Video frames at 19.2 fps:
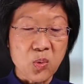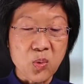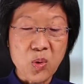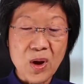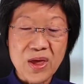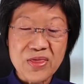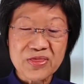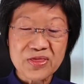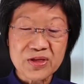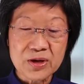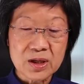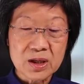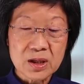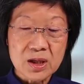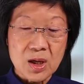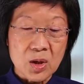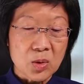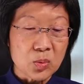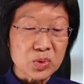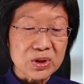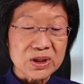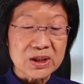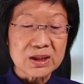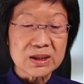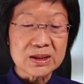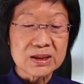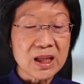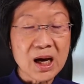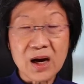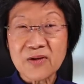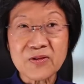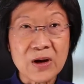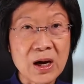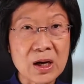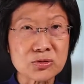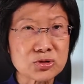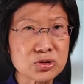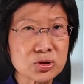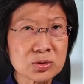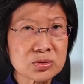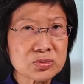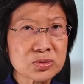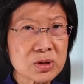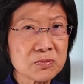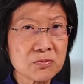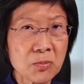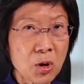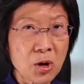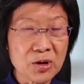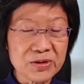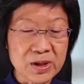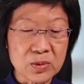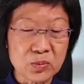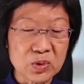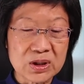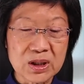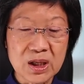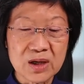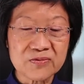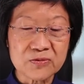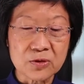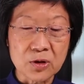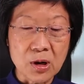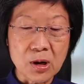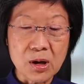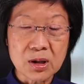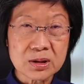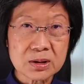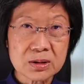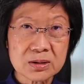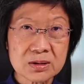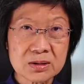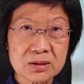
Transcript: whether we love our children more than we love God.